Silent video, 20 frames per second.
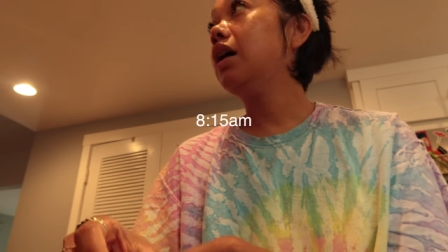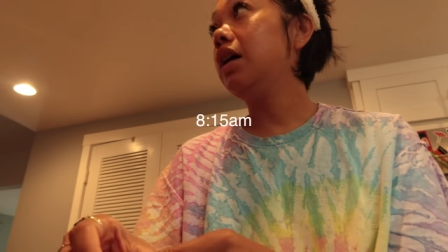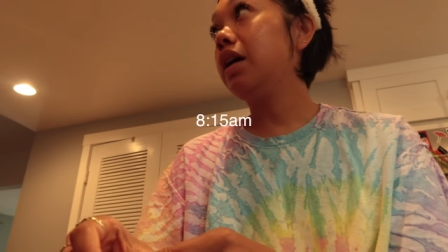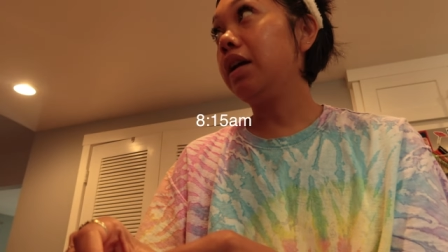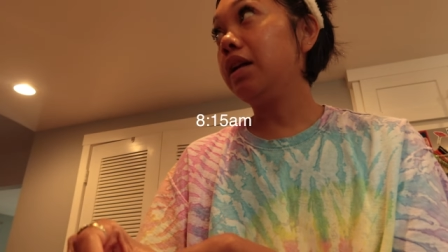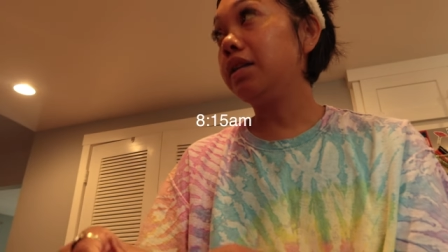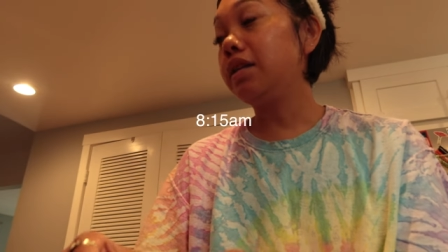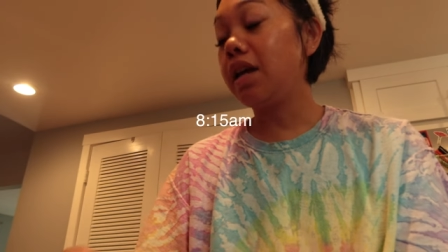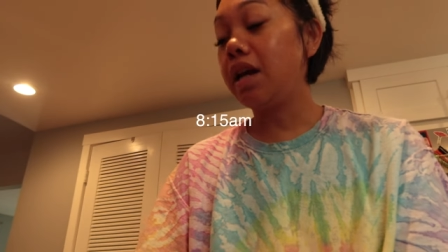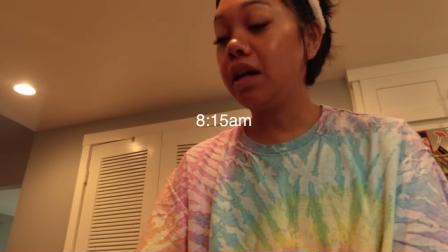
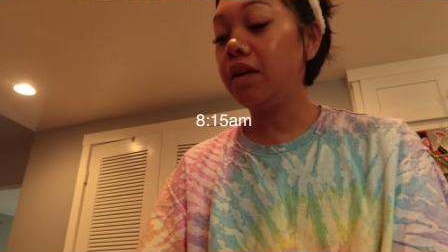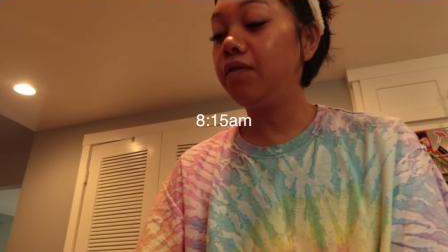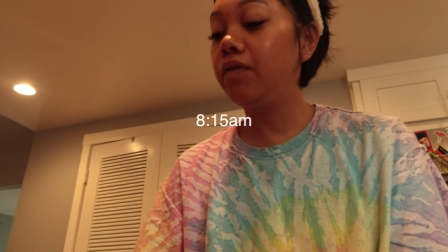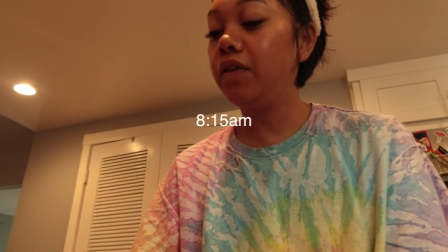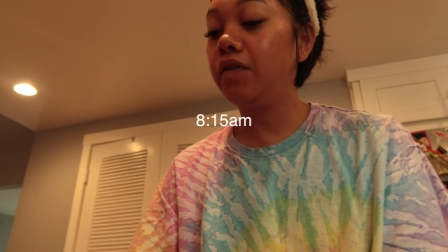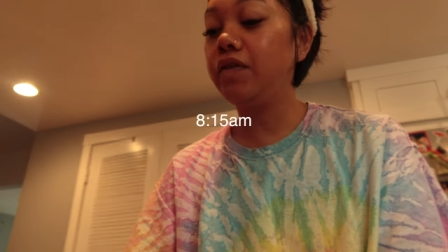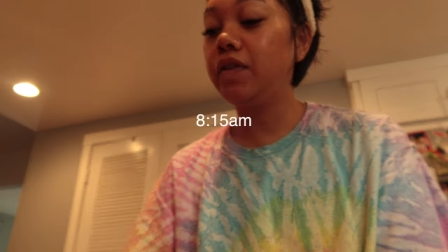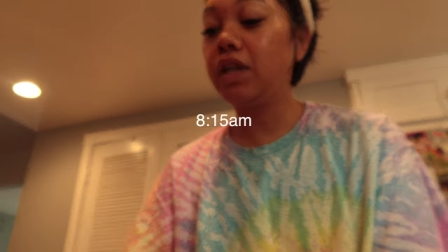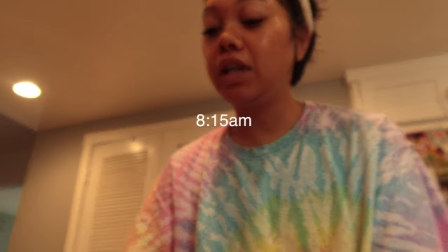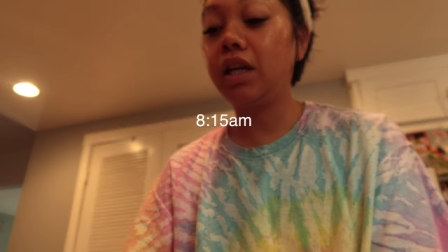It's
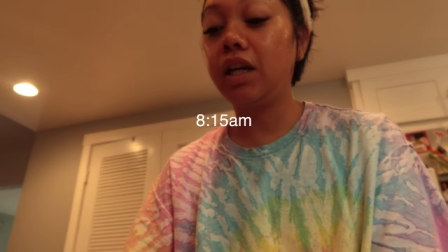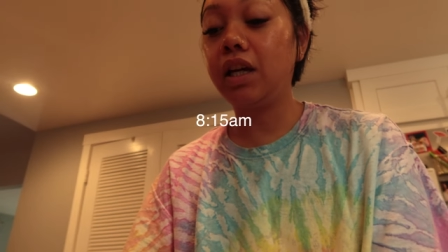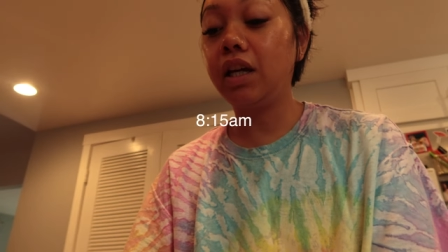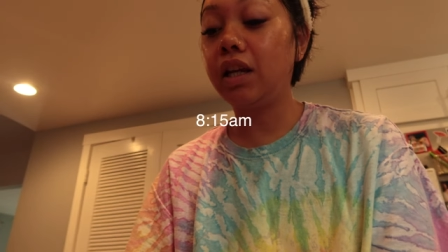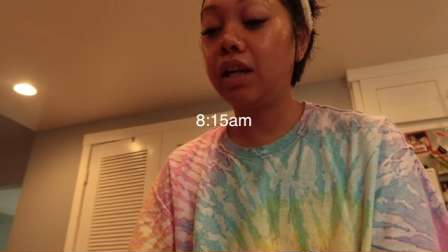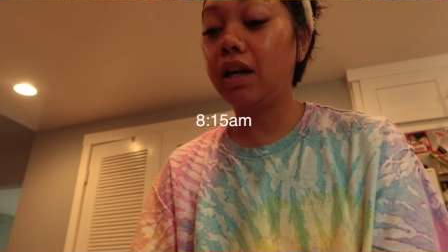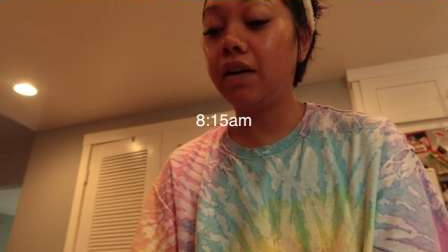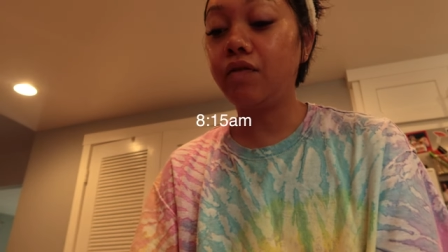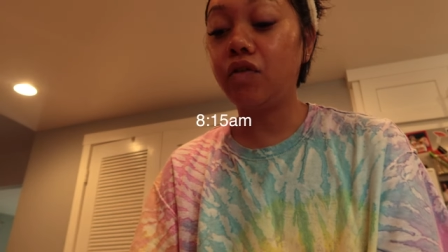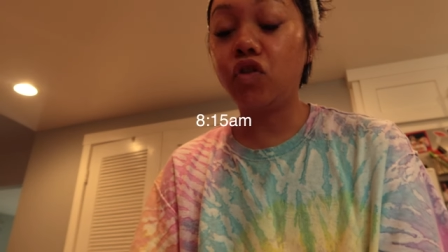
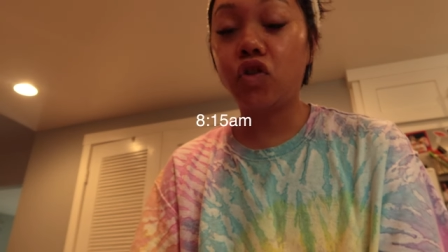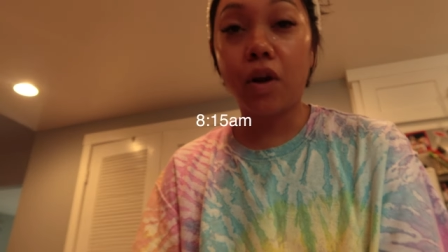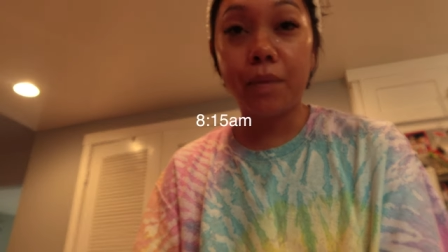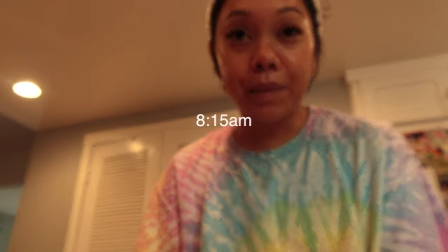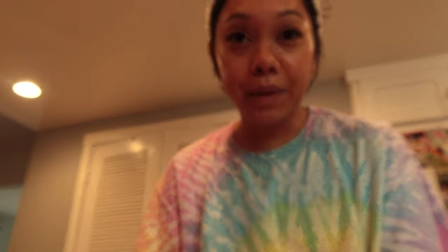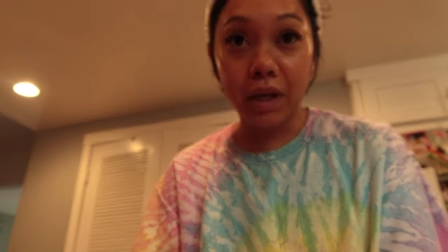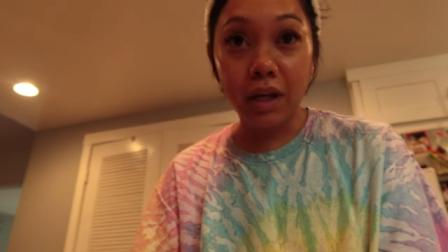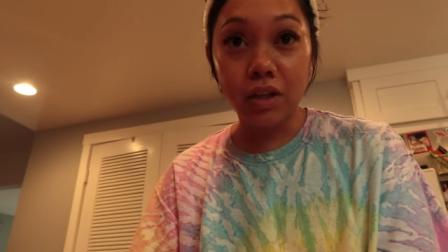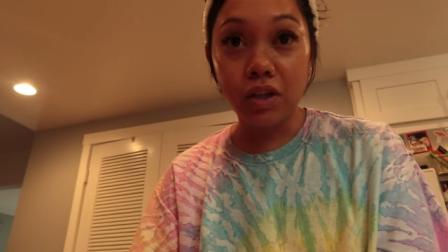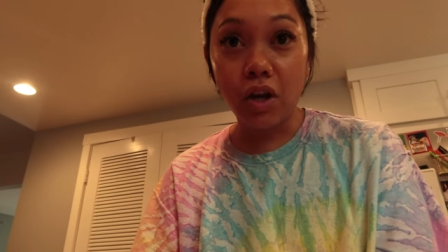8.15, I have to drop
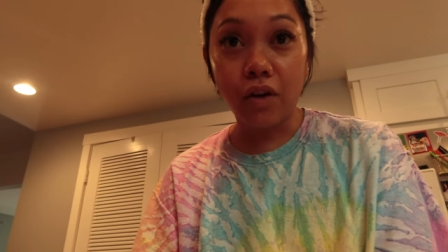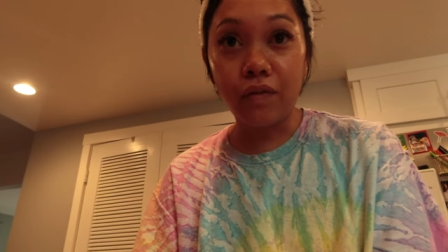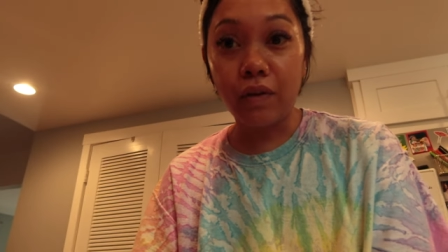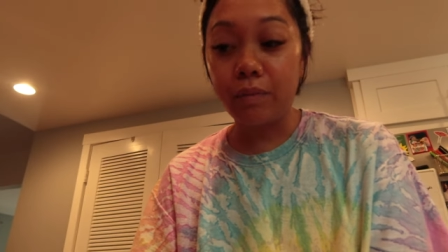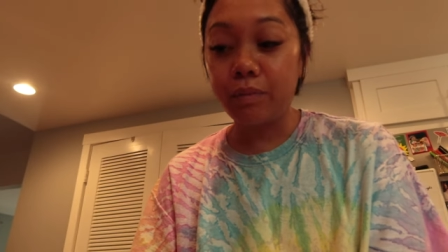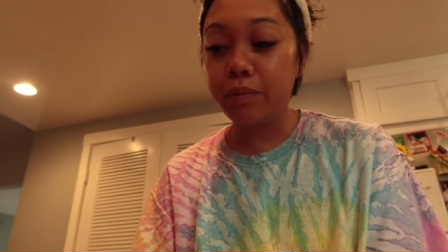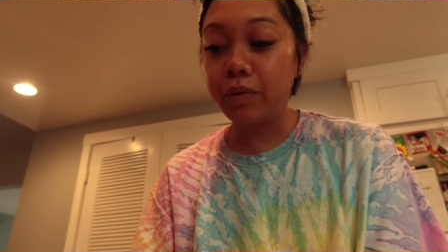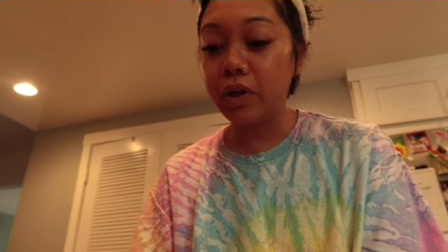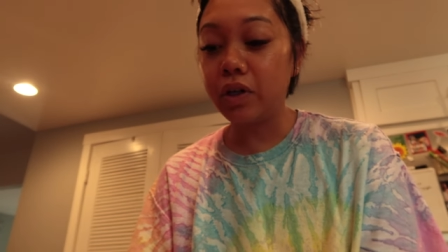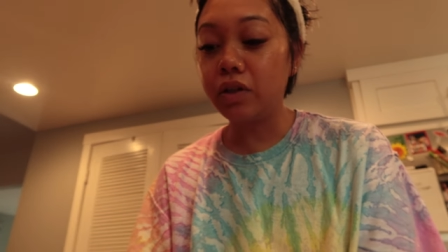the kids off at
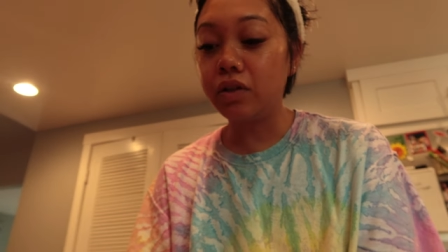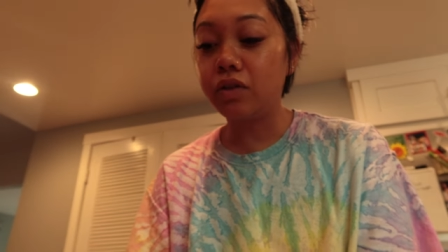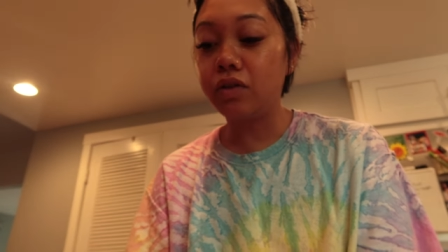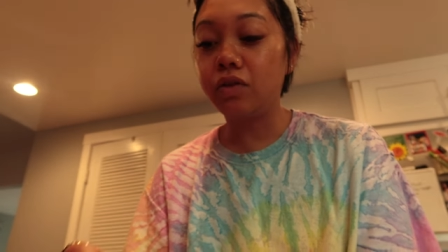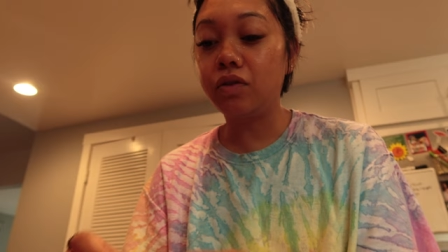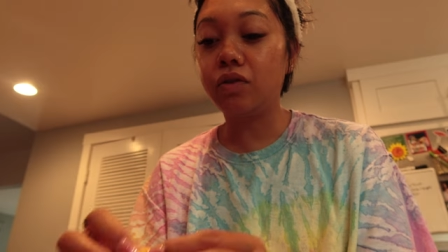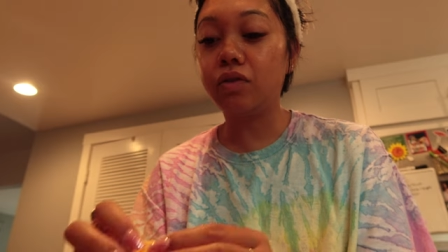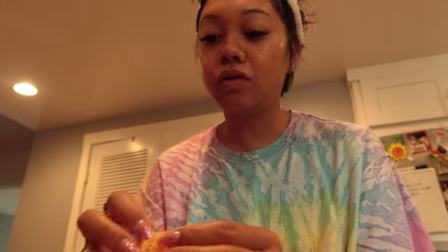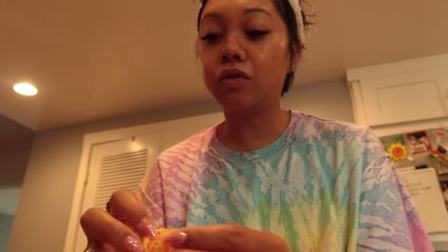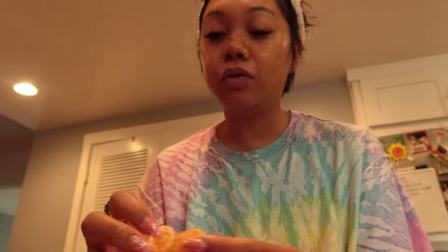
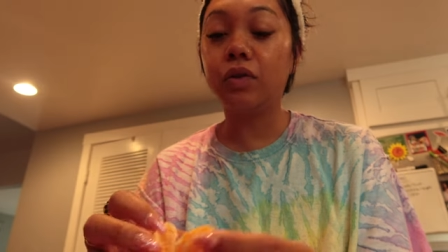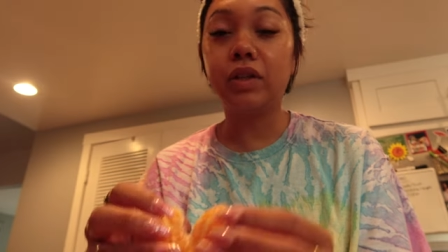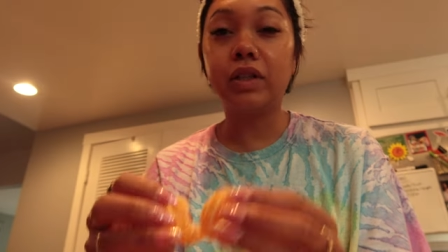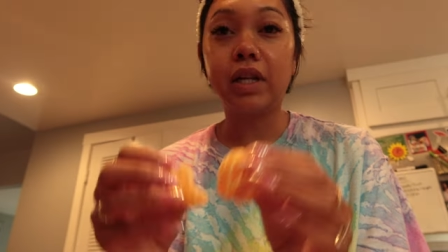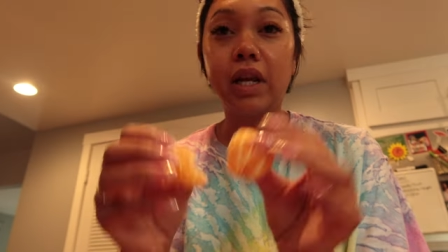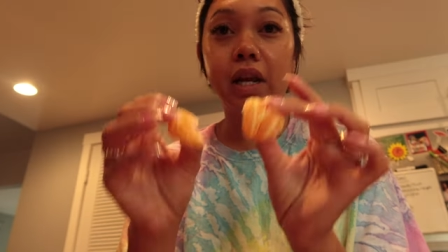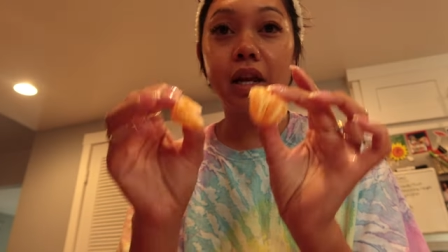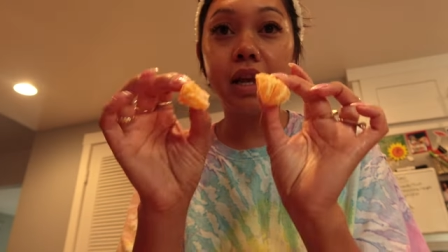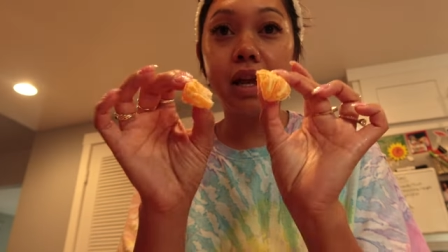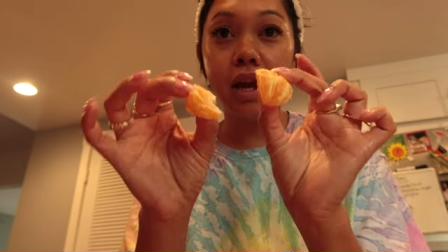preschool and
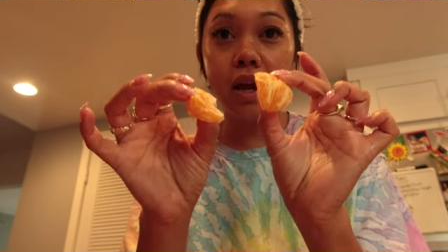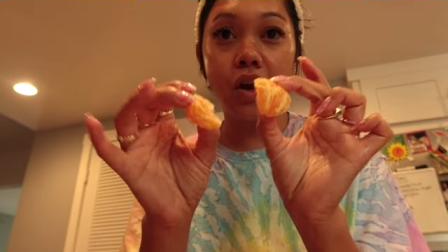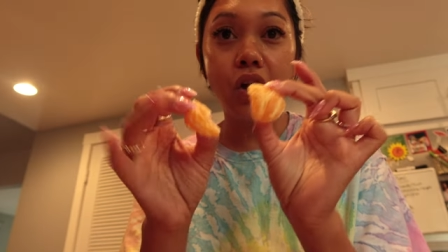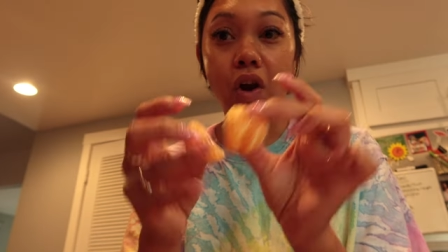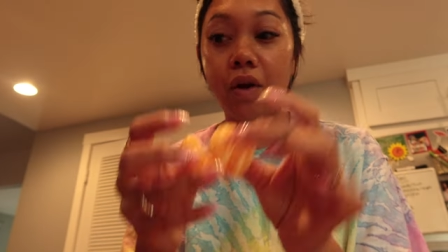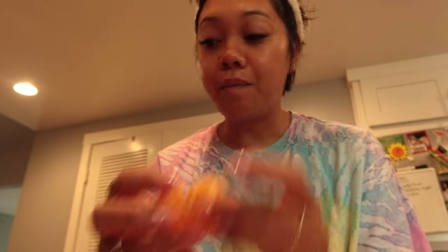daycare.